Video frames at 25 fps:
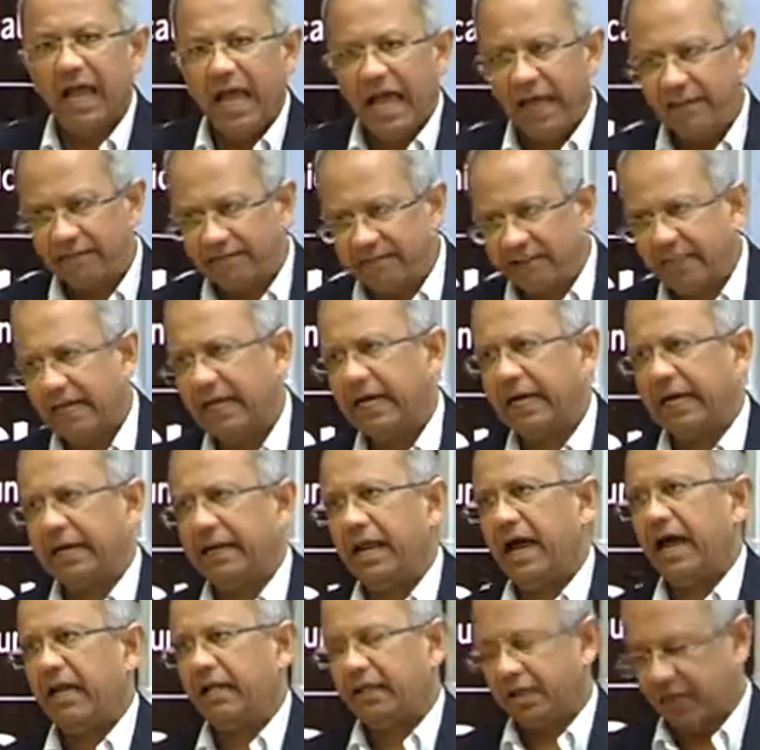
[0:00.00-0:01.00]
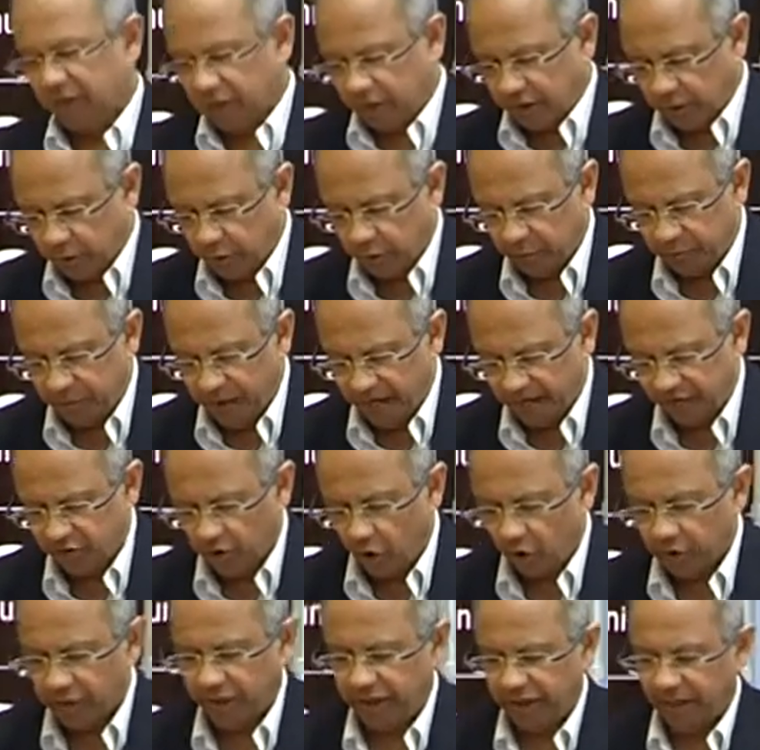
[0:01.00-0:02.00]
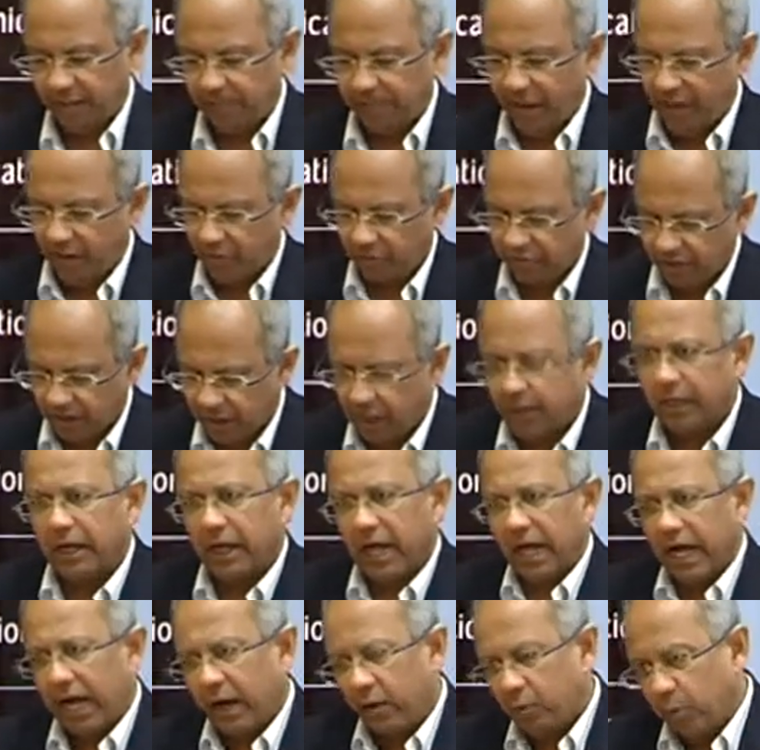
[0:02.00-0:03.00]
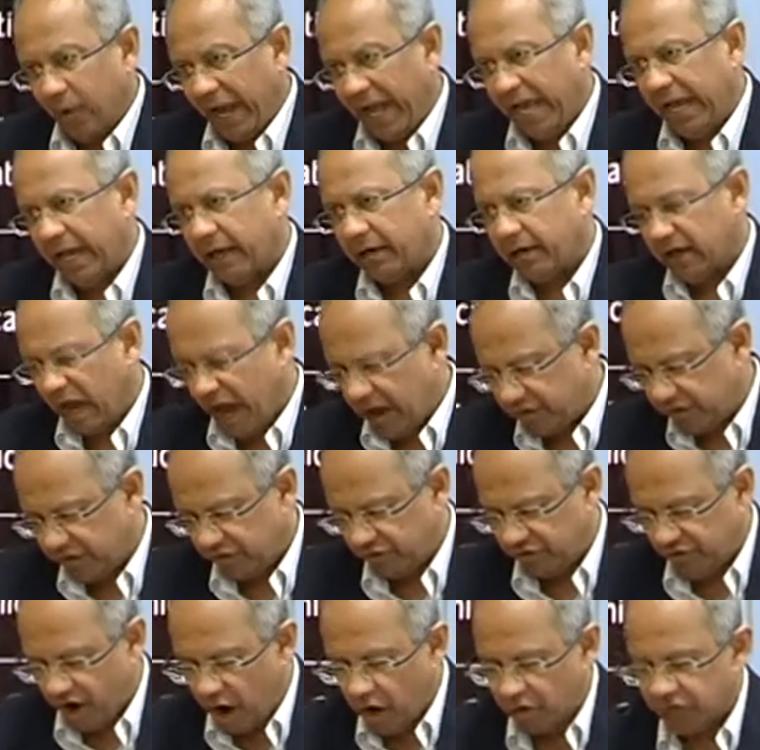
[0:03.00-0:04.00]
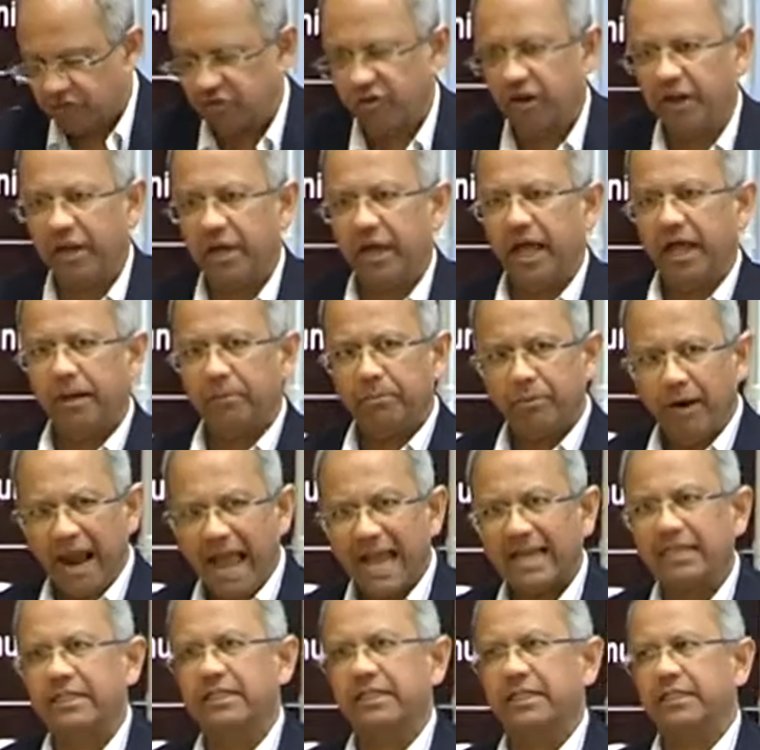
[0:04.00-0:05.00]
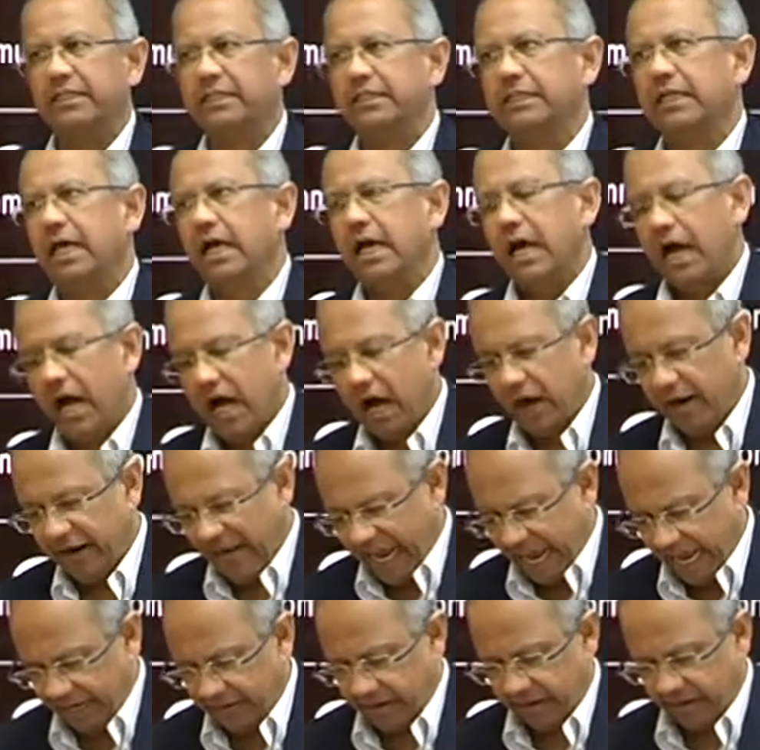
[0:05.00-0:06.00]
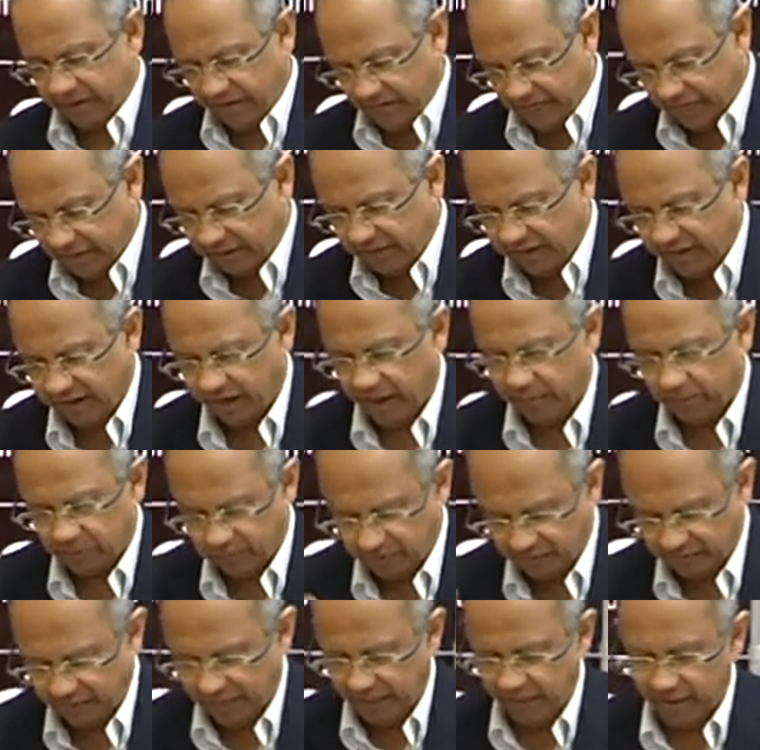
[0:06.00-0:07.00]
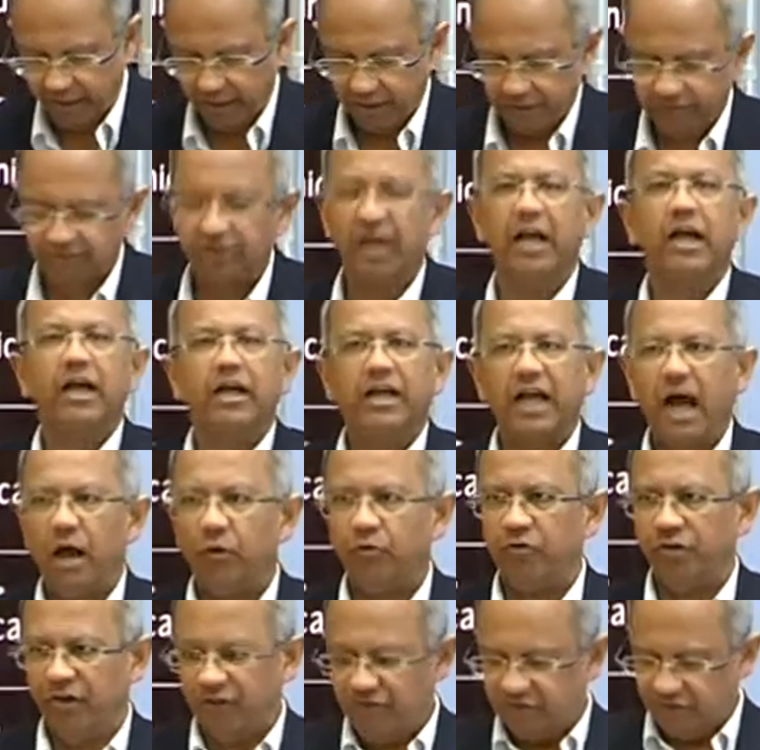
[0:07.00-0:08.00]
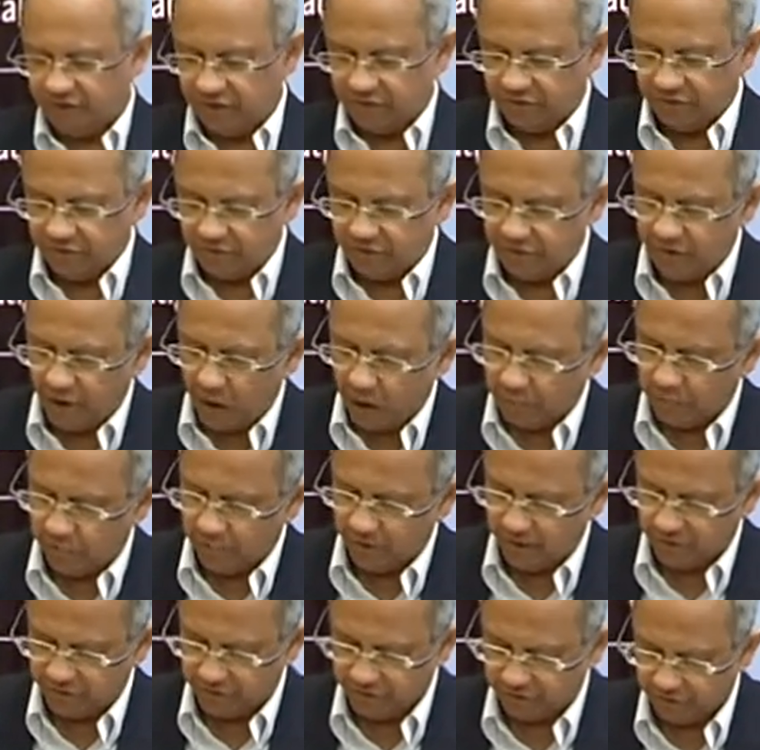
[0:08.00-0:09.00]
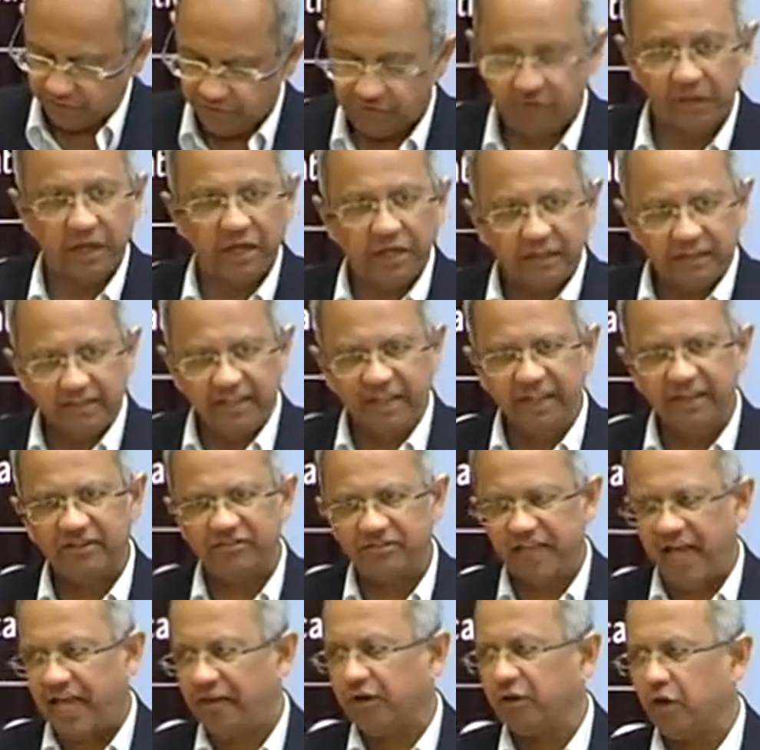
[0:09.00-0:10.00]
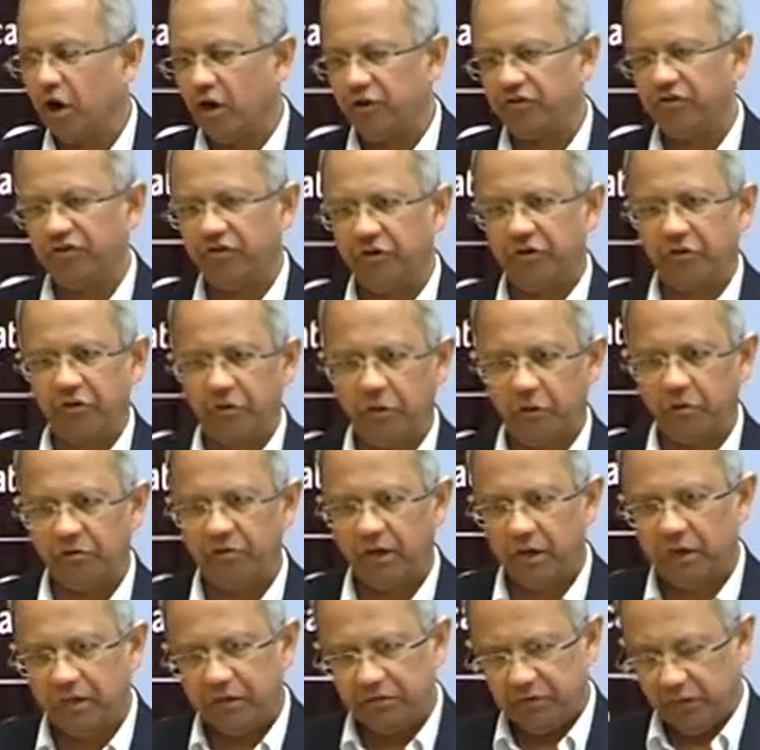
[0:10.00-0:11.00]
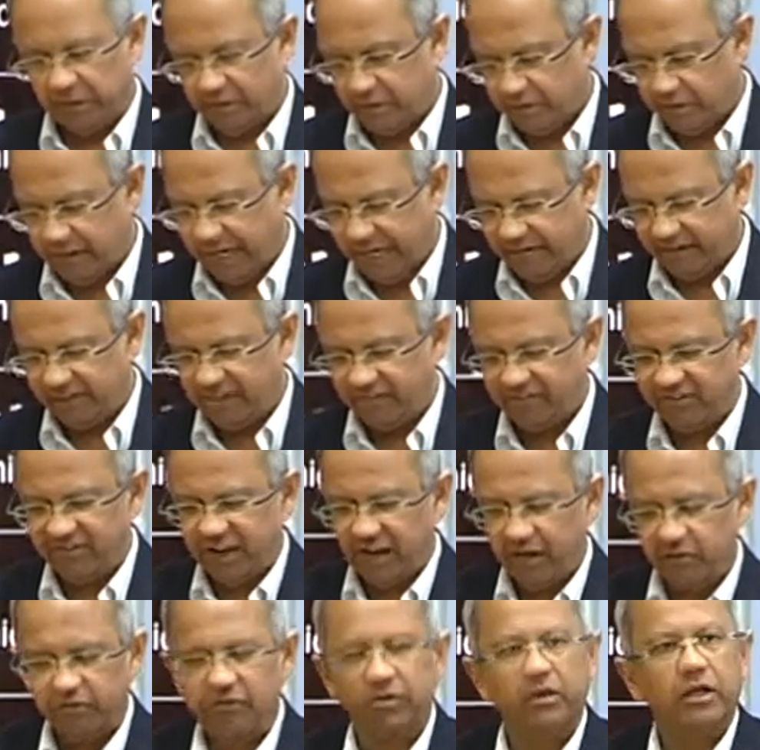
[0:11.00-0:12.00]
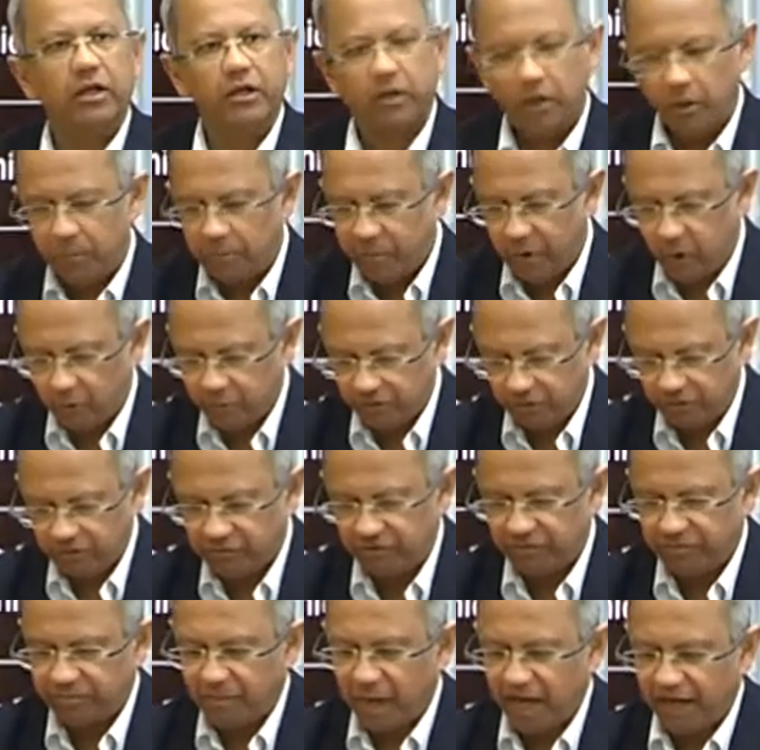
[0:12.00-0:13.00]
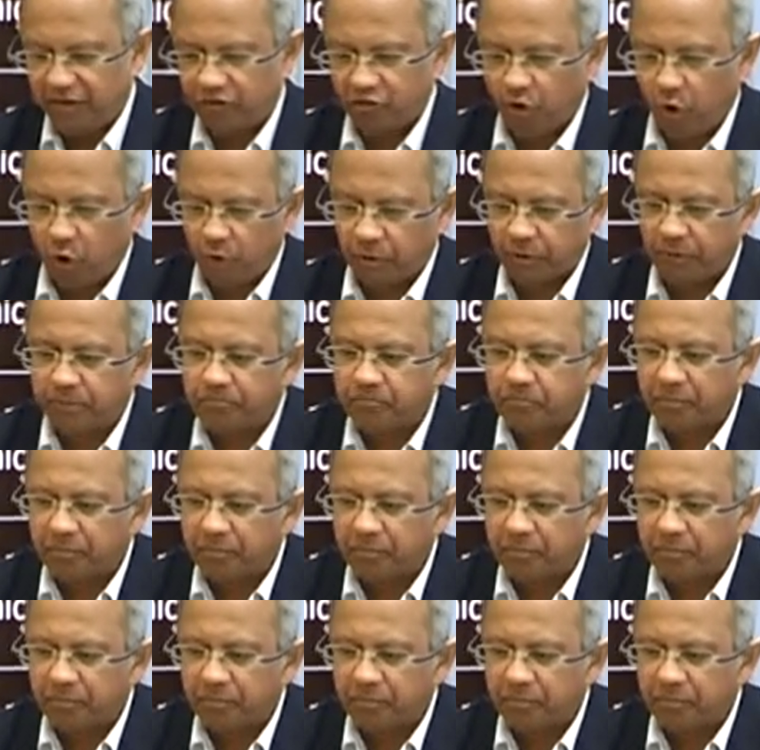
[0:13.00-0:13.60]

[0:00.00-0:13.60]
And third, I'll conclude by talking about where current doctrine and practice are headed in terms of India's counterinsurgency operations. These then constitute the three distinct components of my talk.